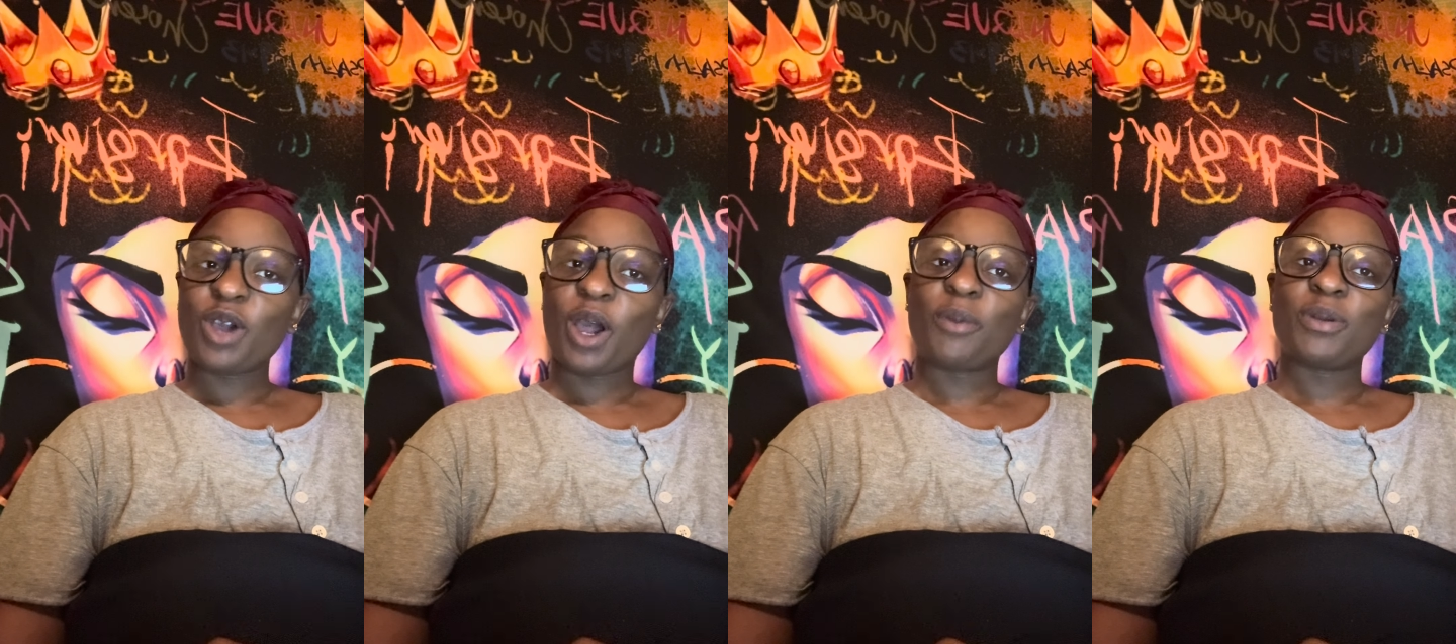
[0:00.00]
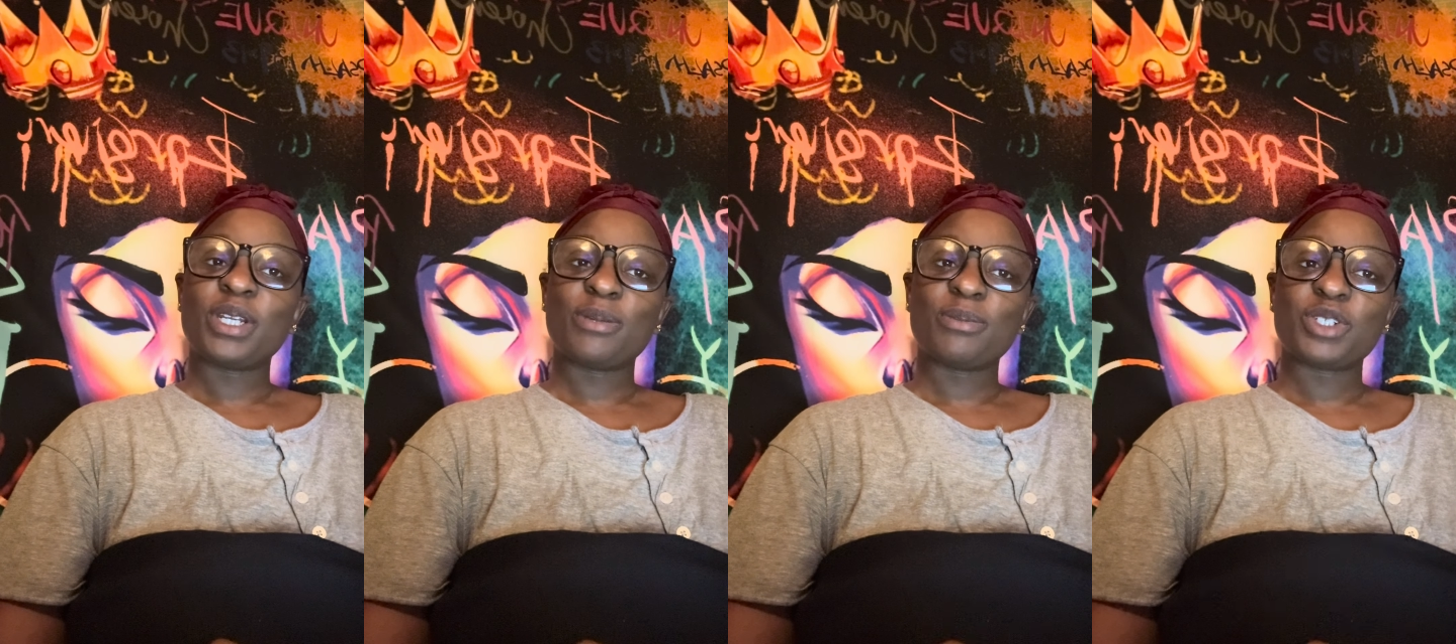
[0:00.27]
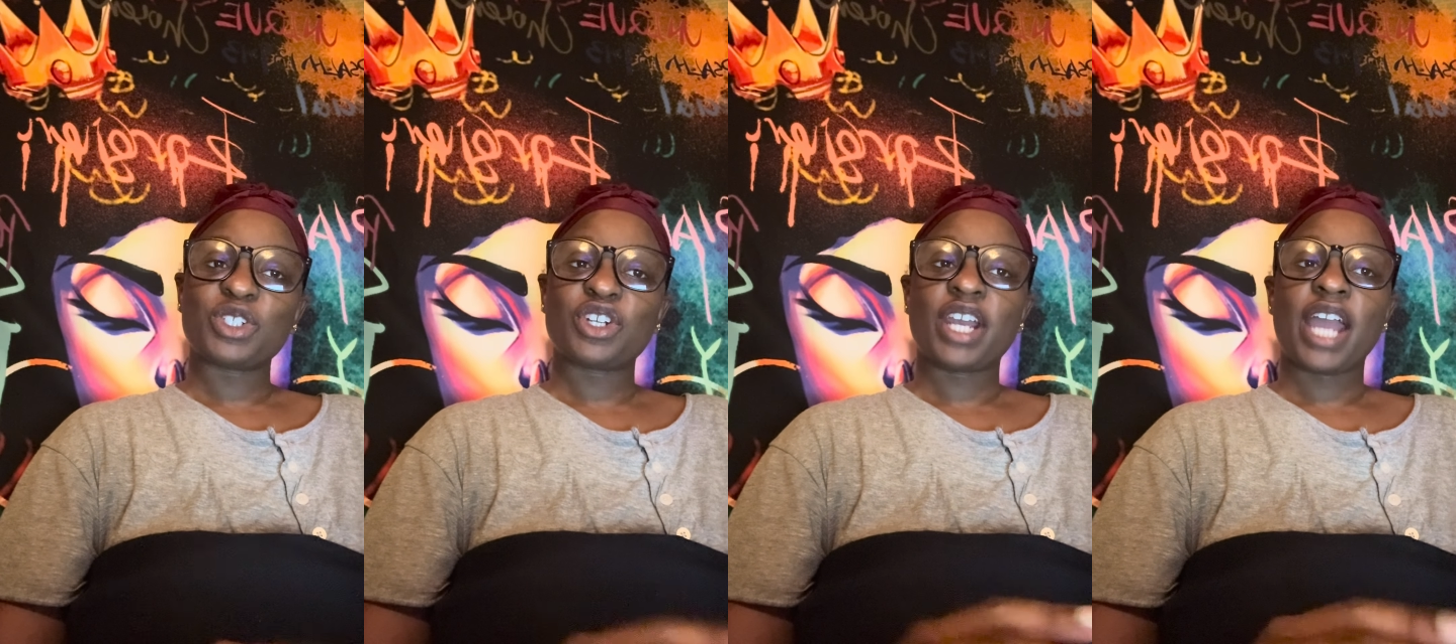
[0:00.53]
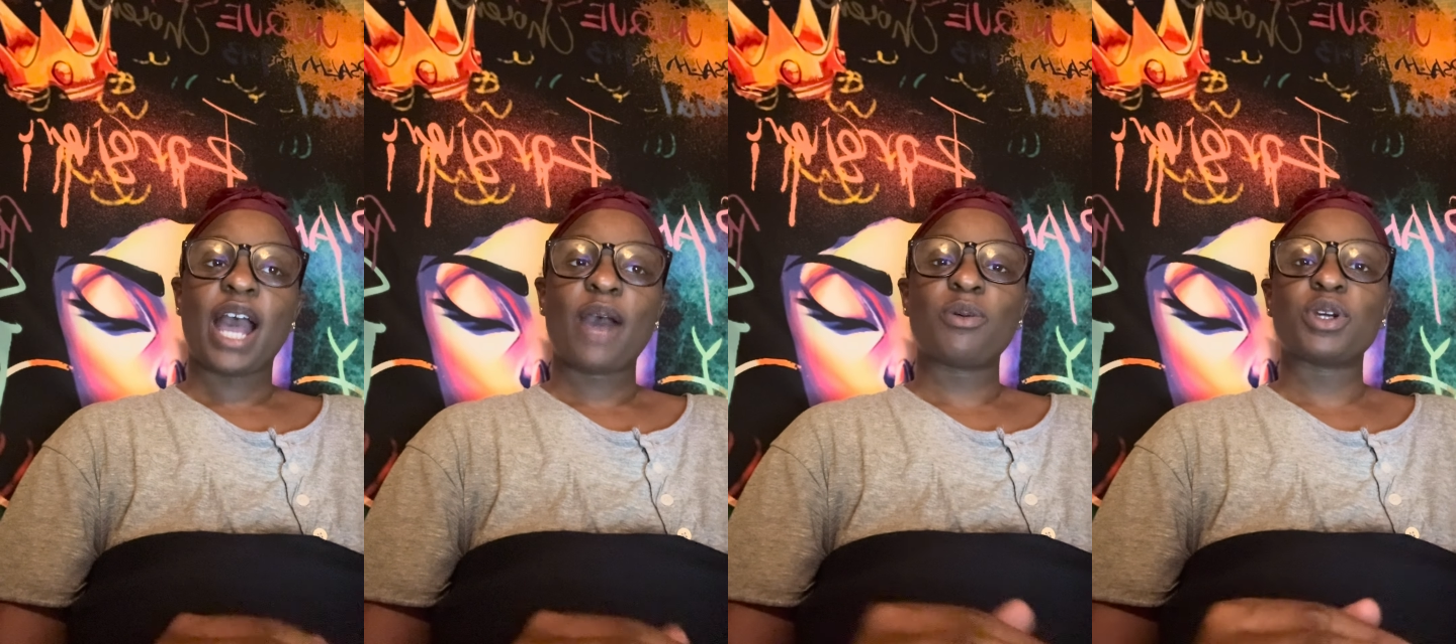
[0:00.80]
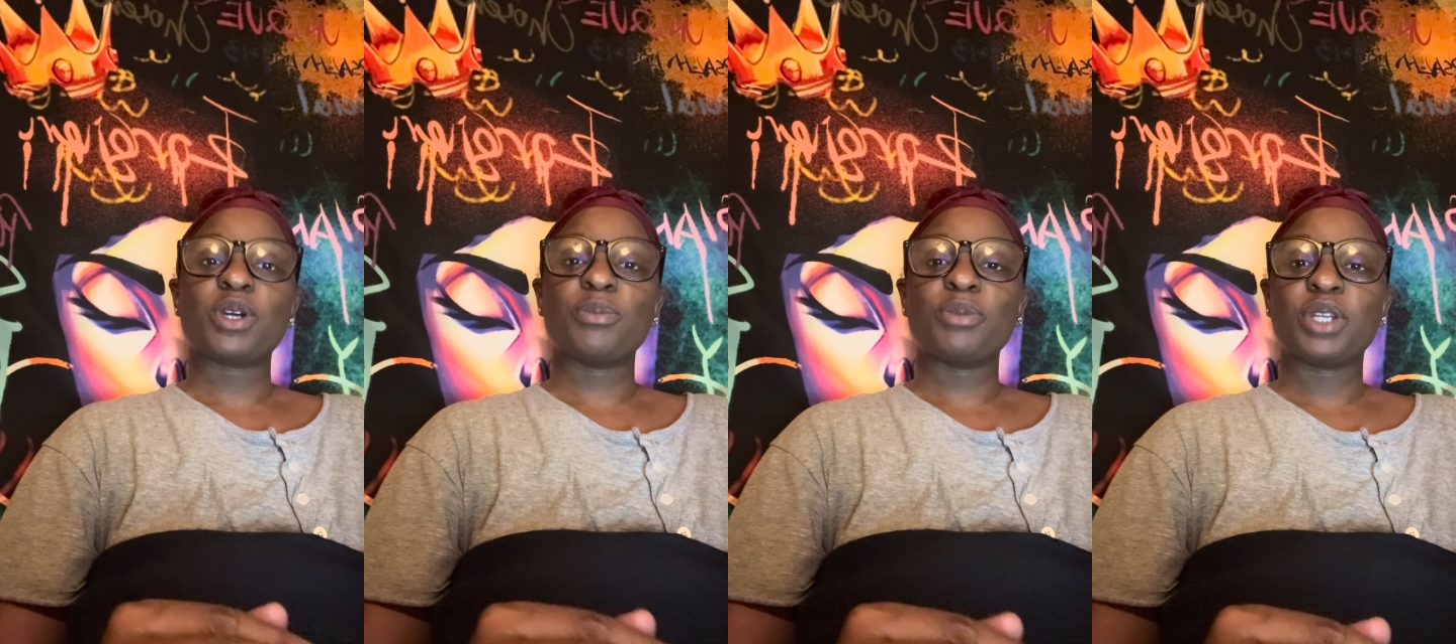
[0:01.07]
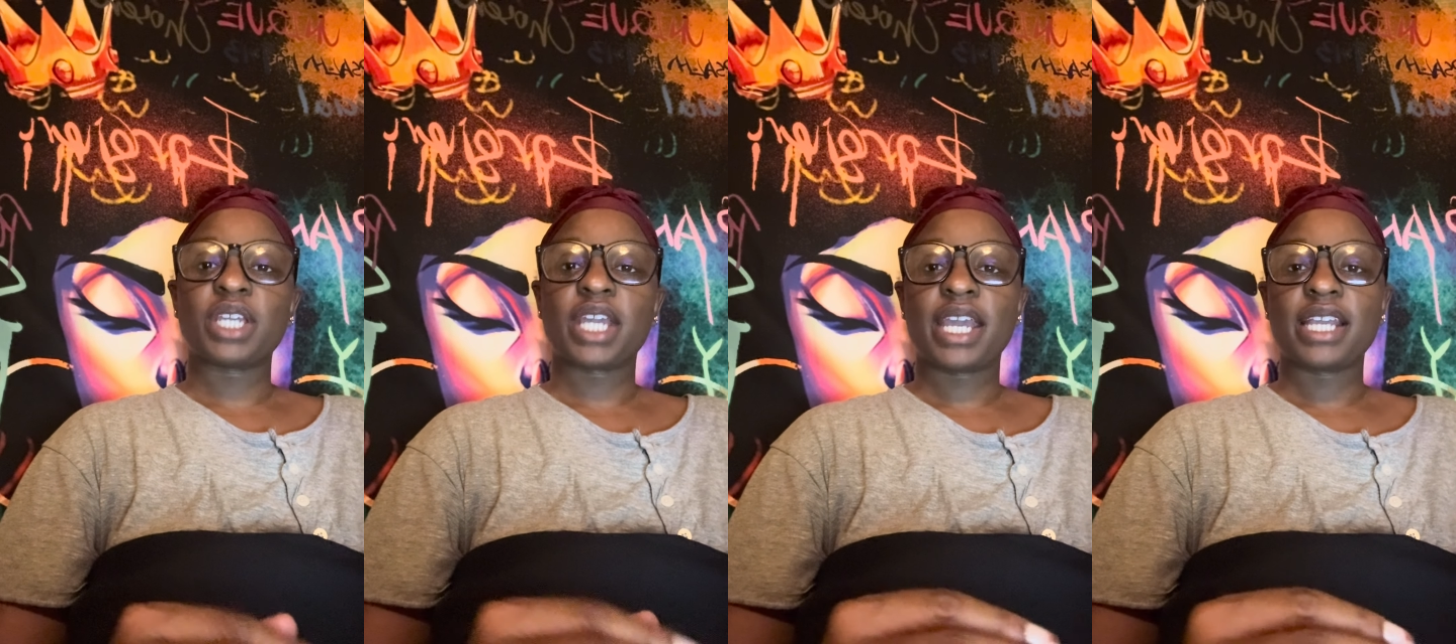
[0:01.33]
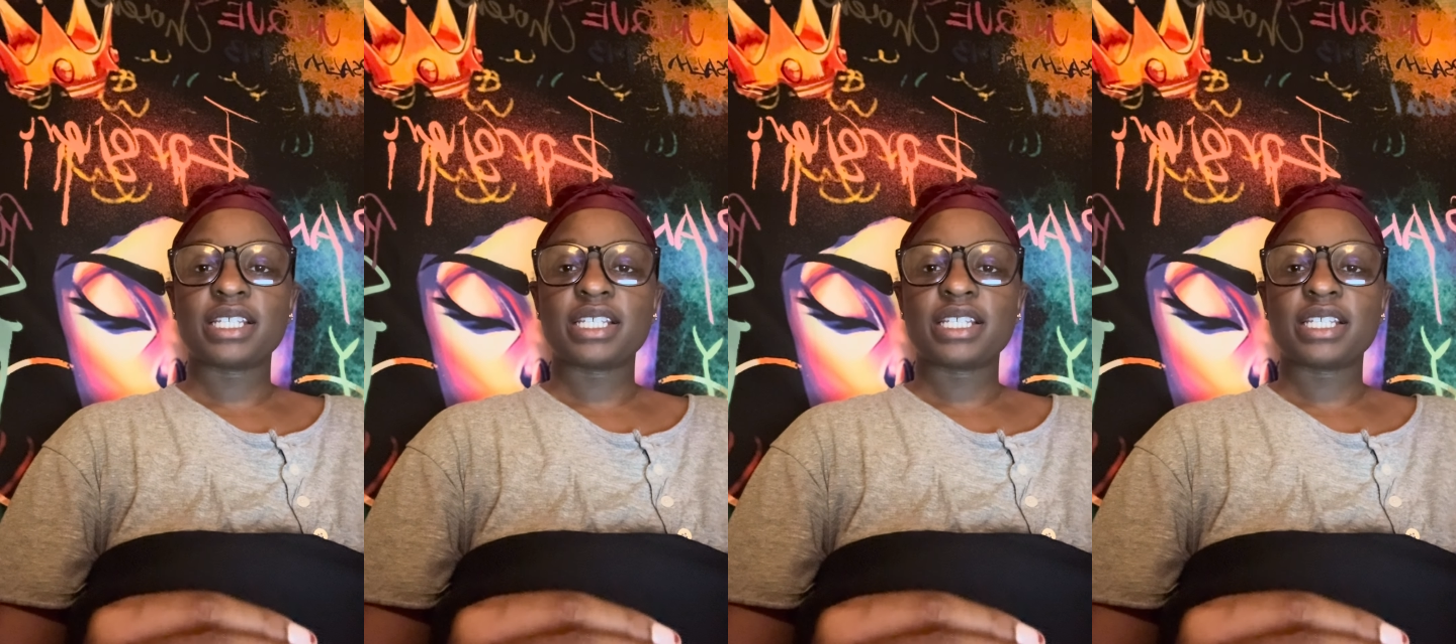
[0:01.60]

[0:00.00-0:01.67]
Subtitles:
I will demonstrate how I will communicate